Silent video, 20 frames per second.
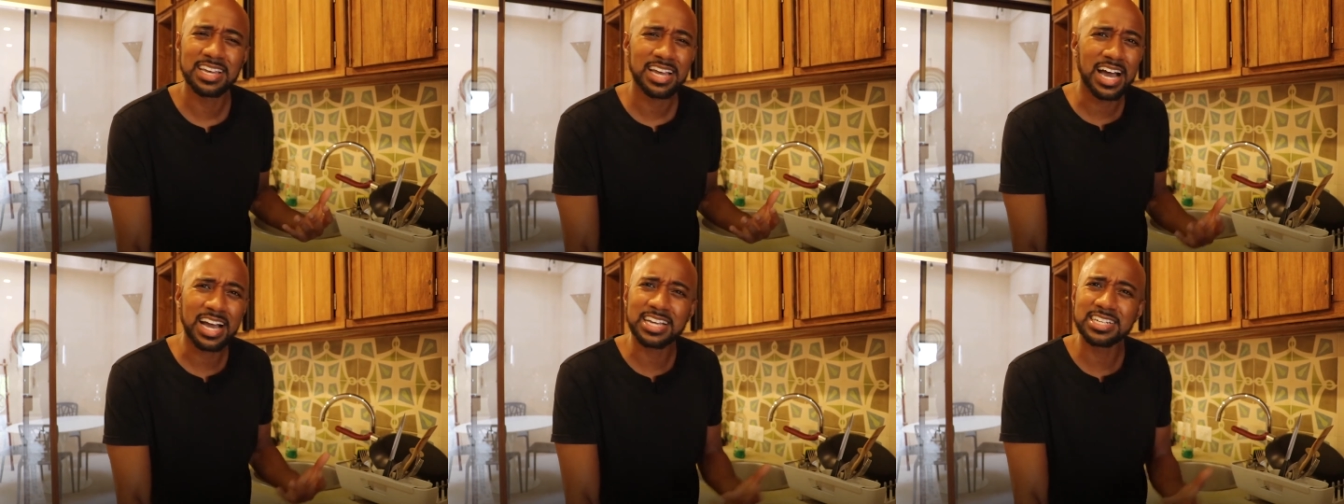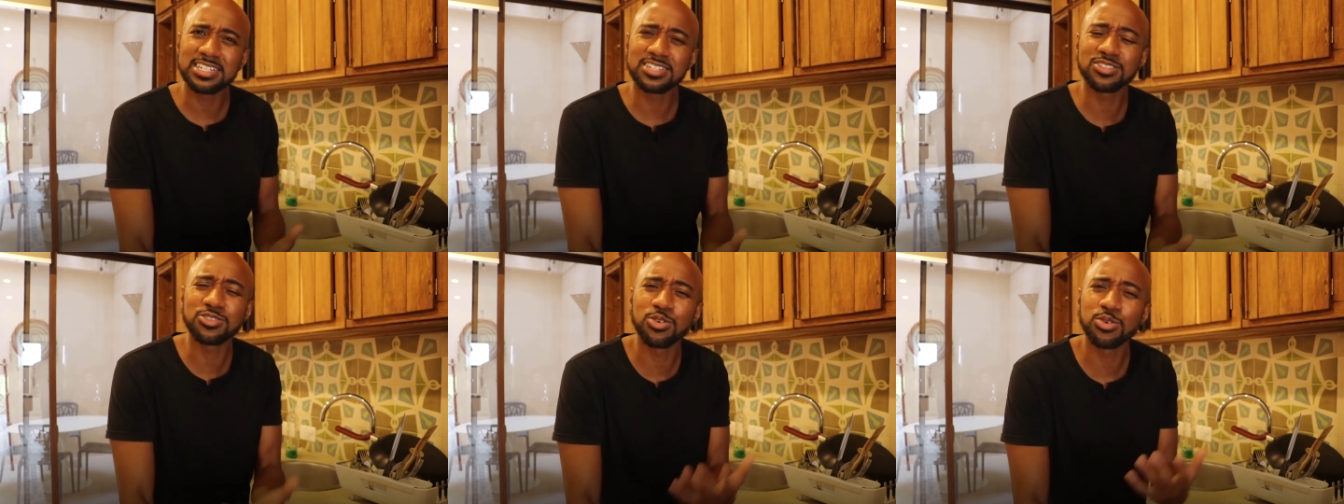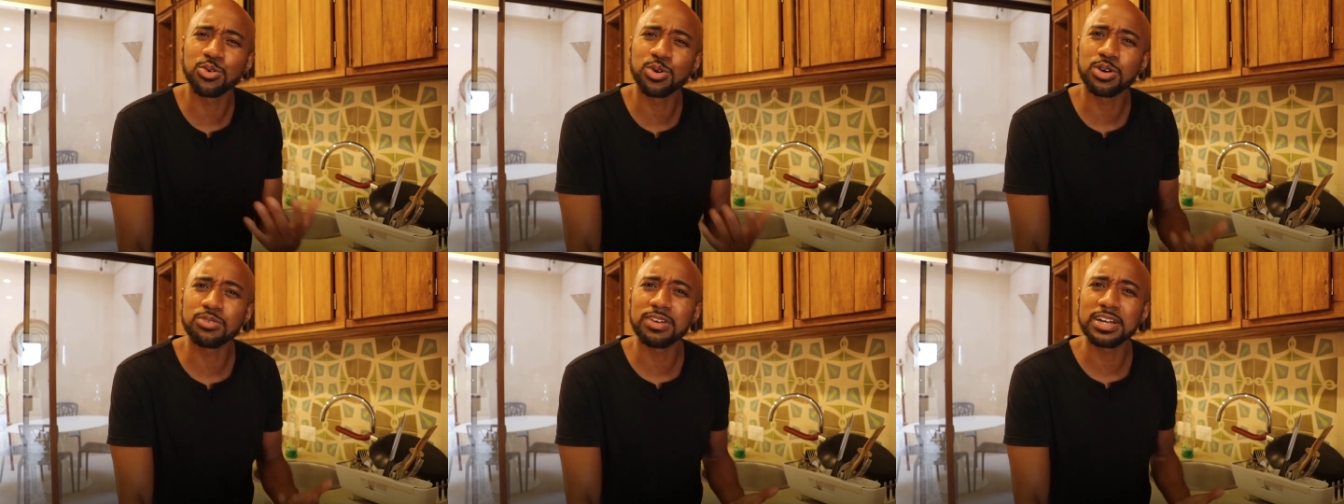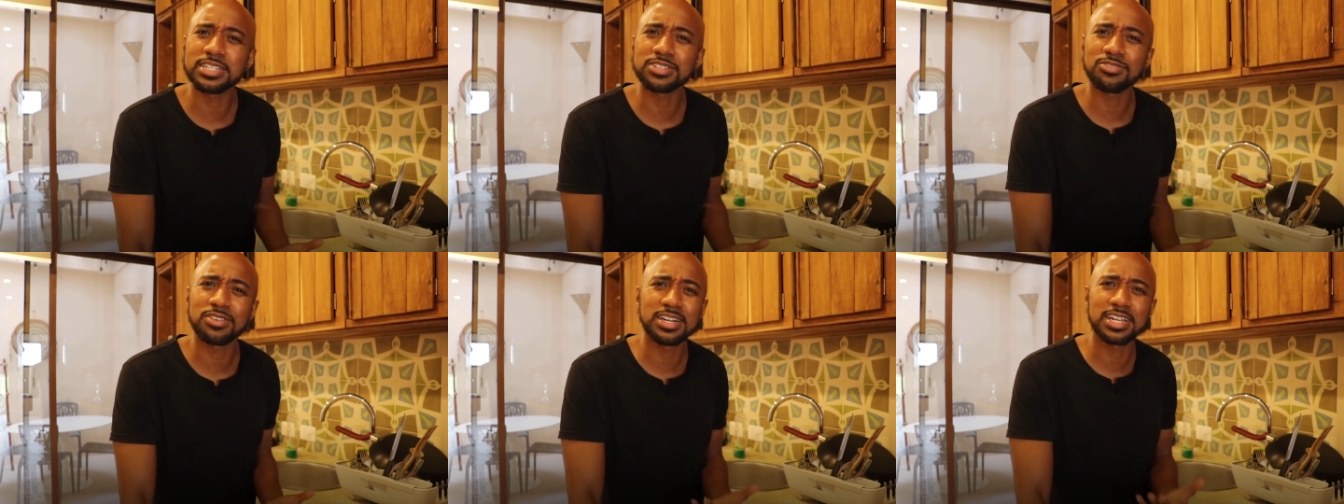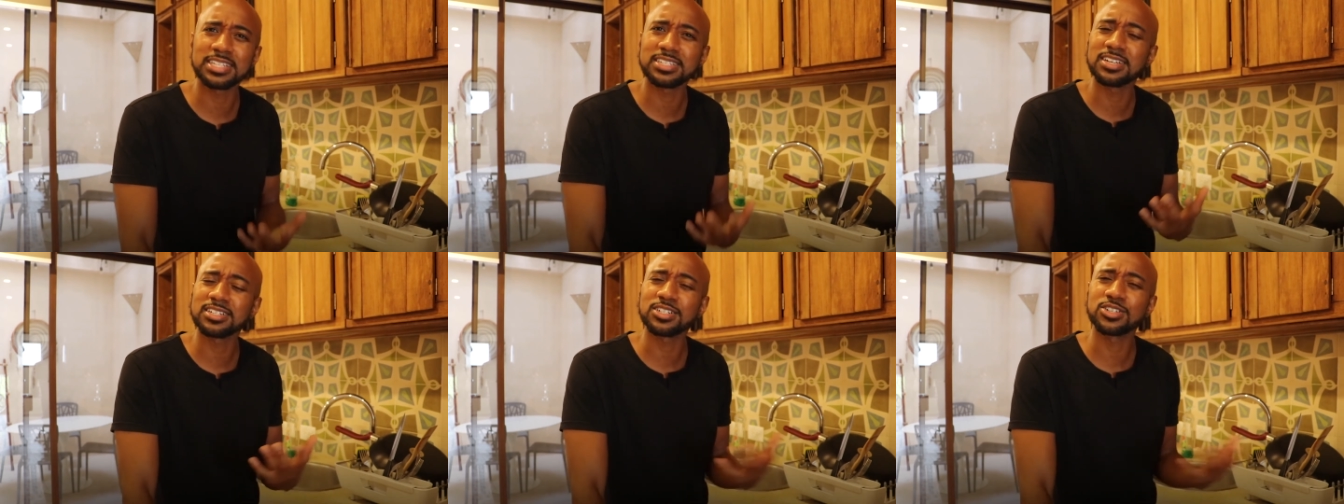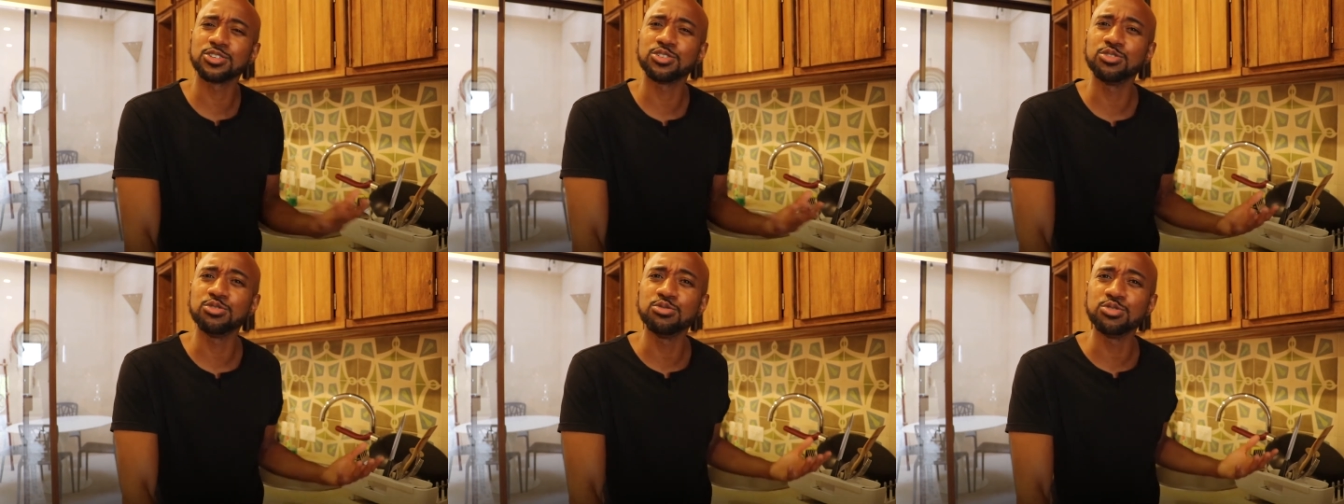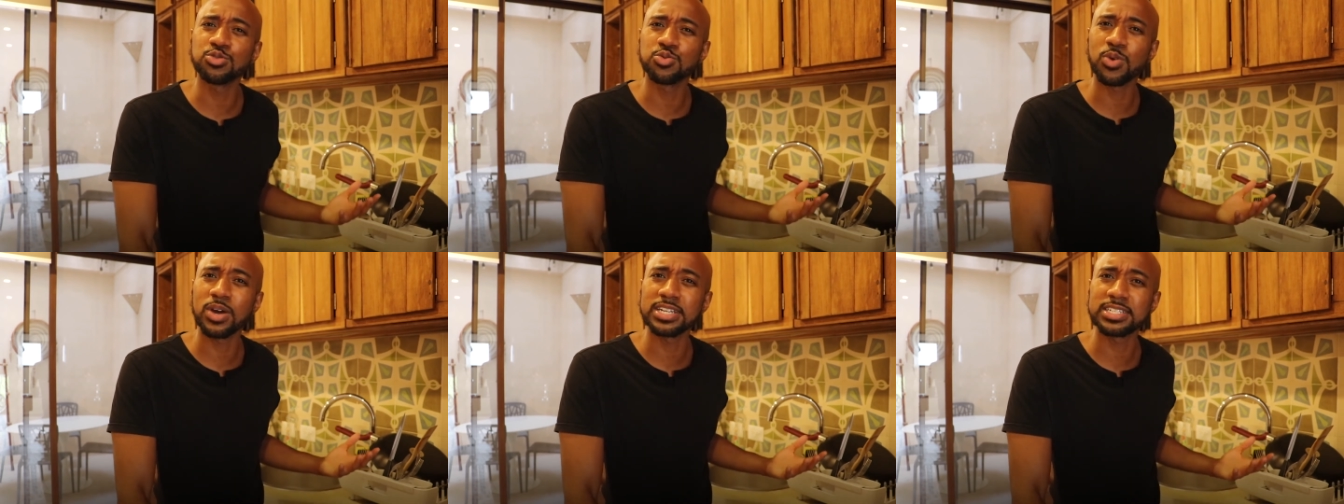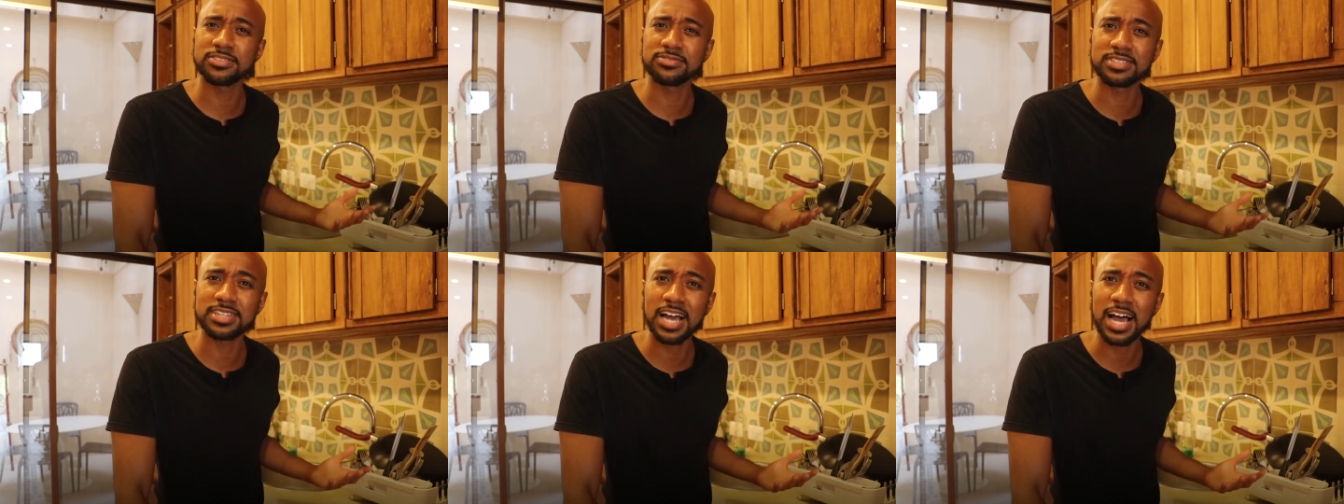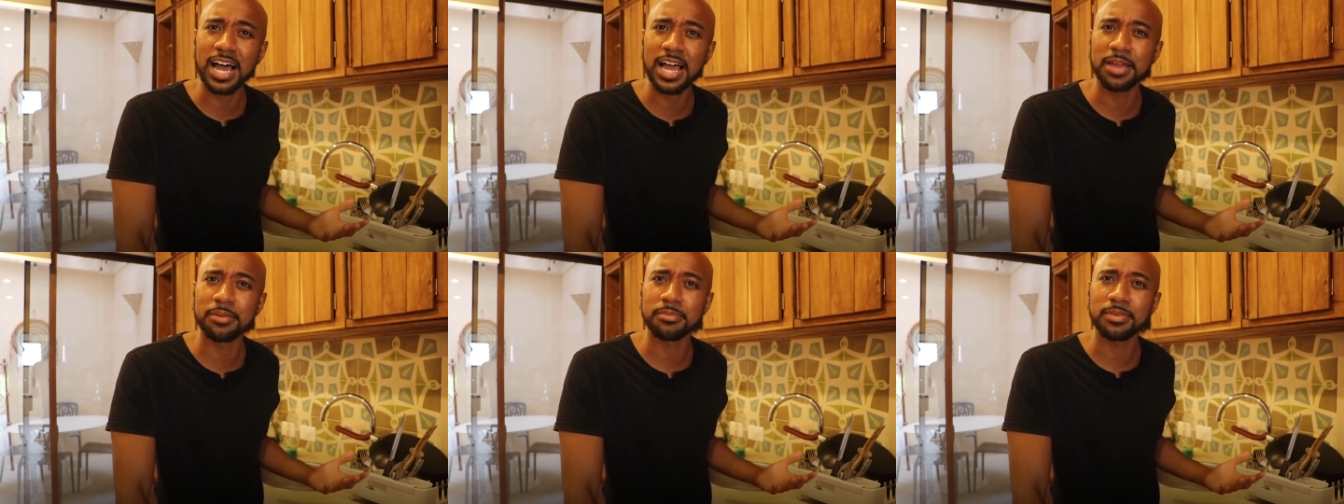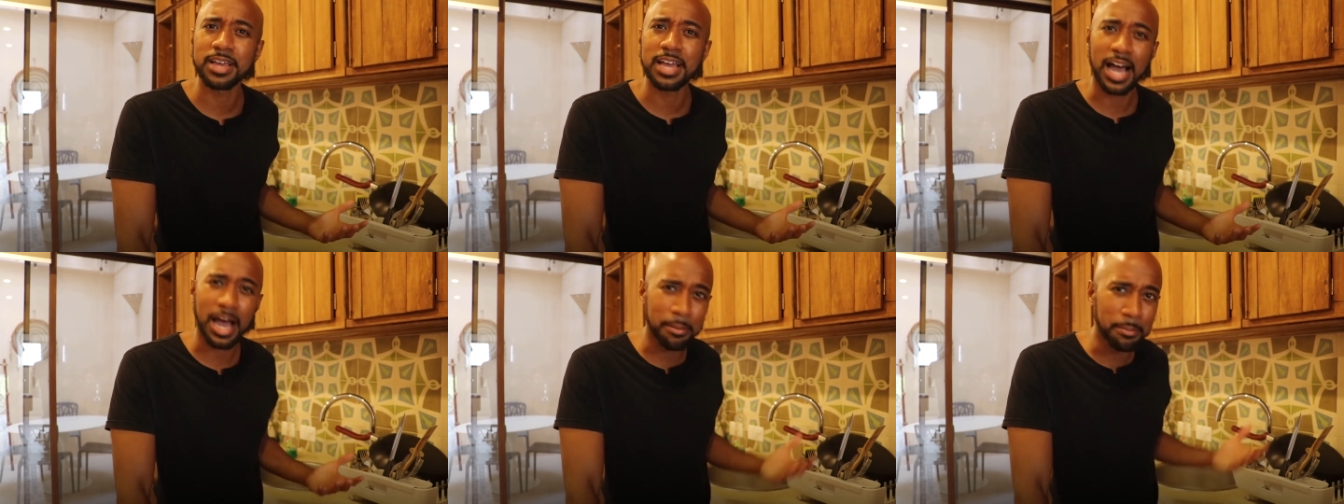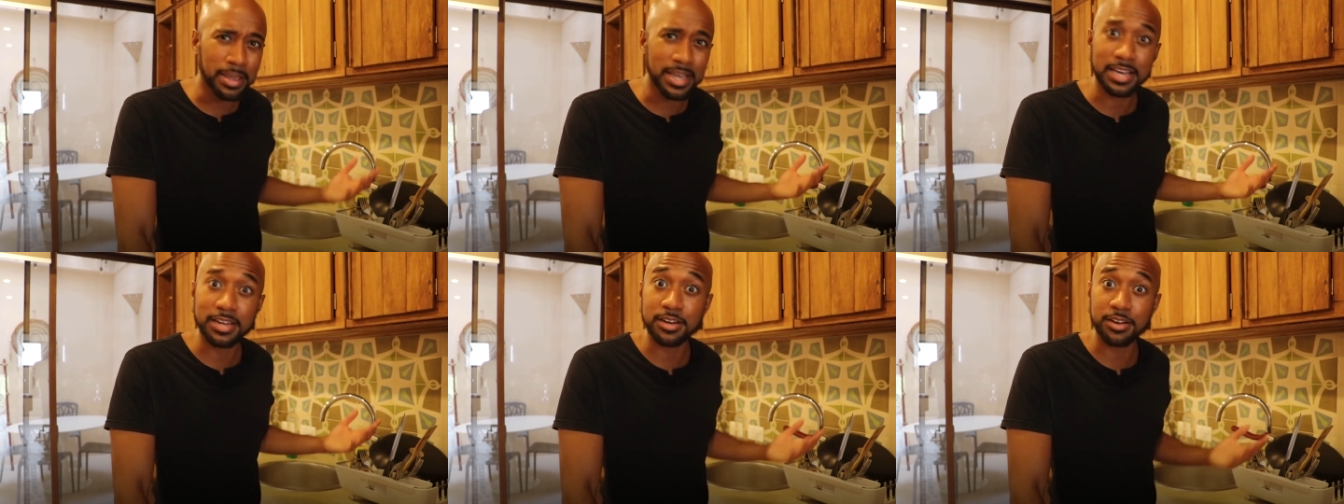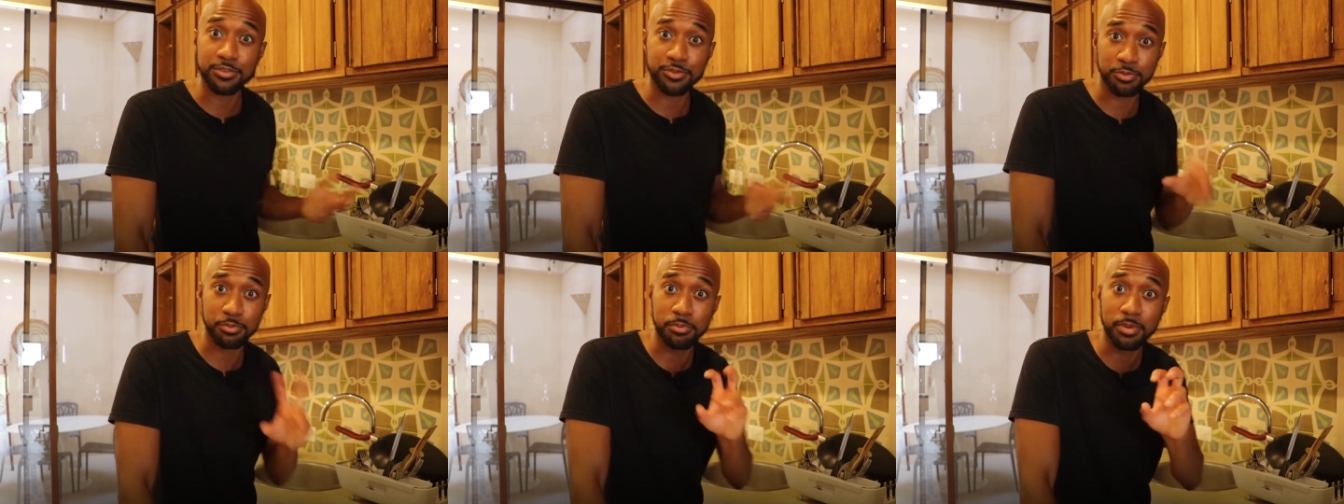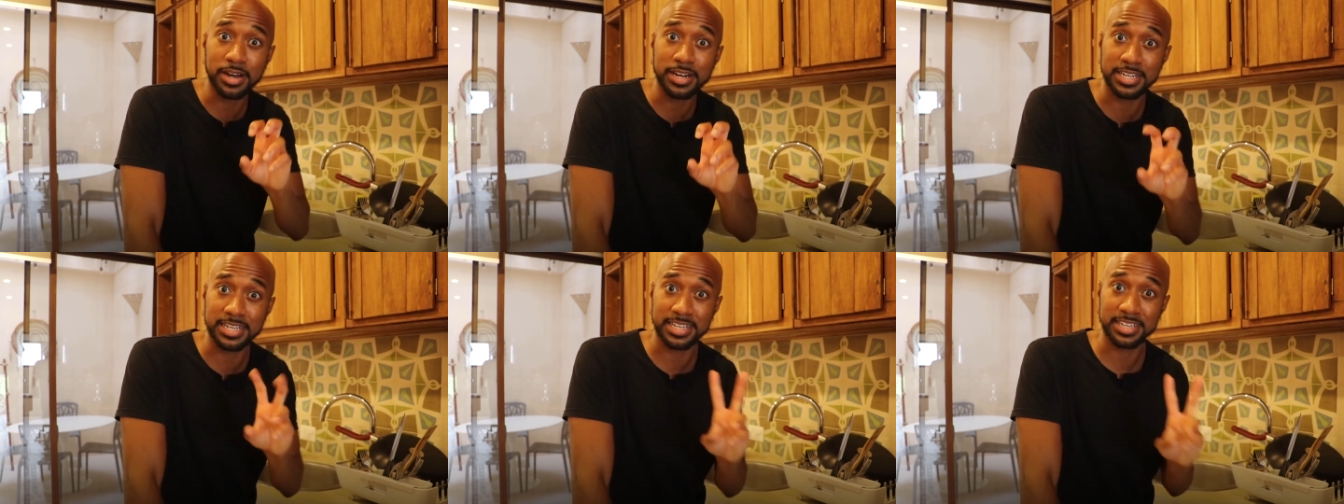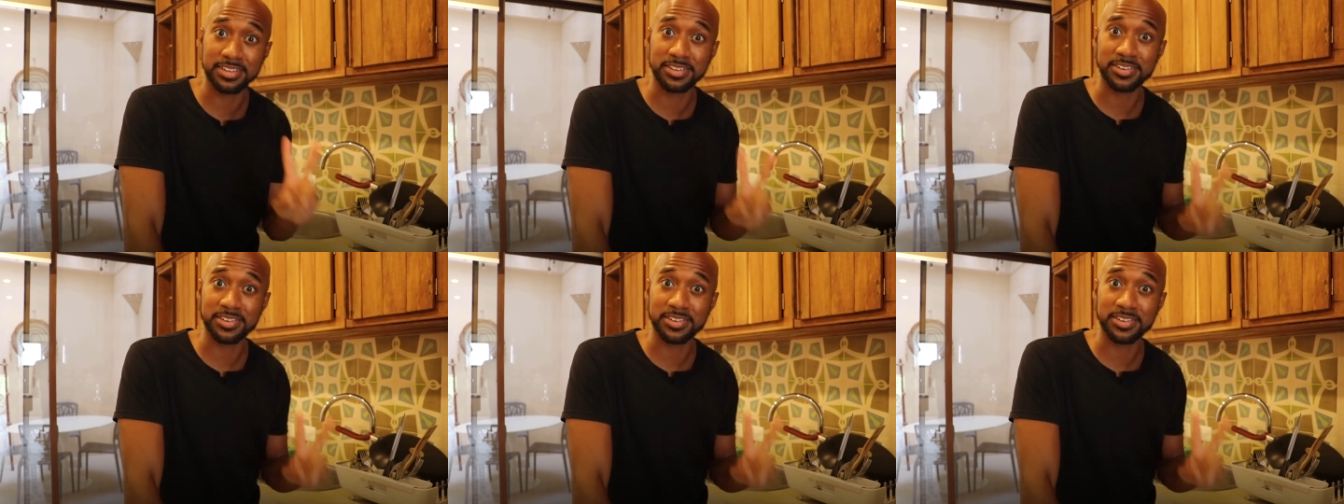I can just go to a restaurant. That's such a huge waste of time. I make enough money.